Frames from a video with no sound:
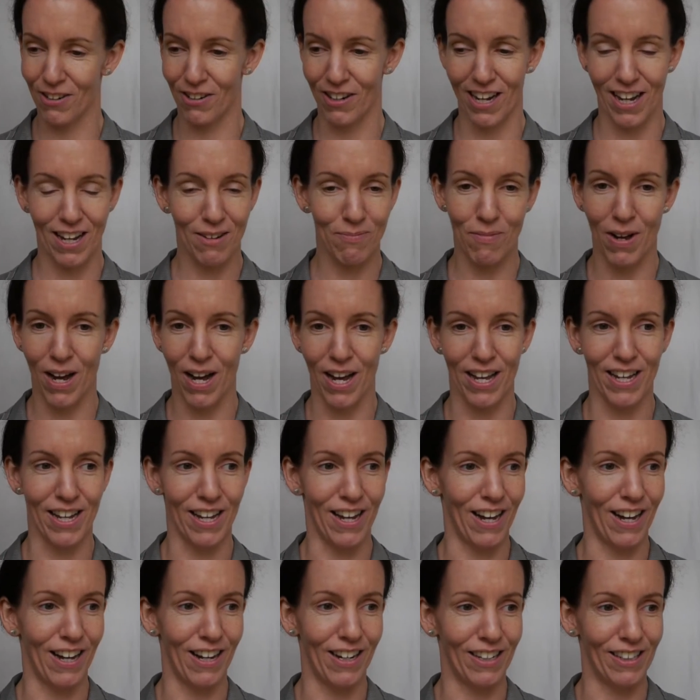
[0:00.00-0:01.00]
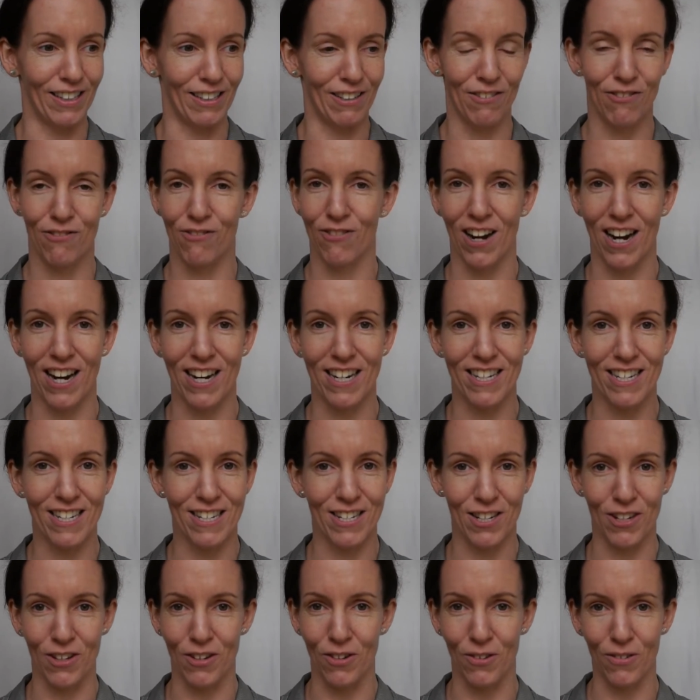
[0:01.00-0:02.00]
get my uh, friend
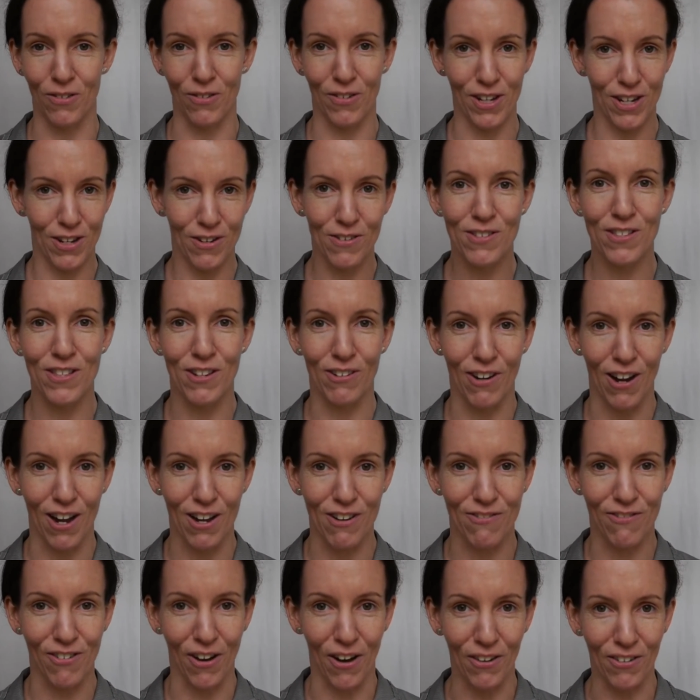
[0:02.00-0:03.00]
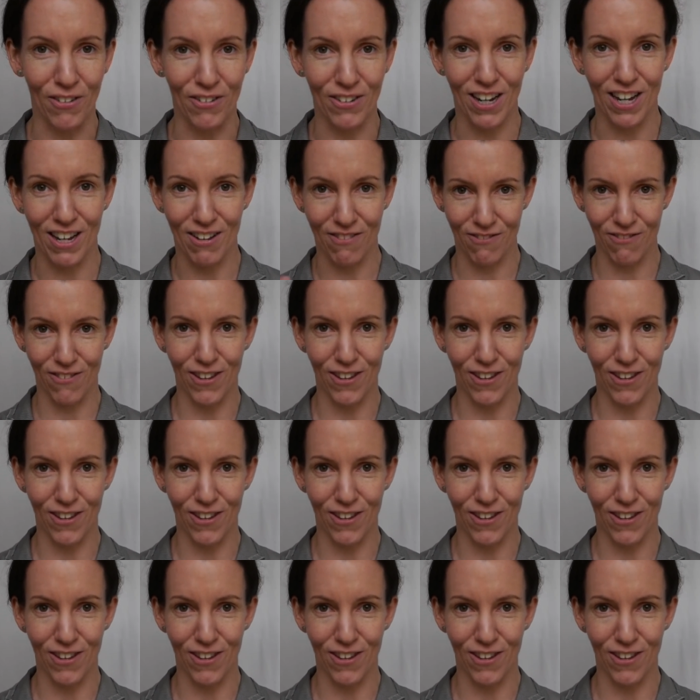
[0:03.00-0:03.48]
to use their iPhone,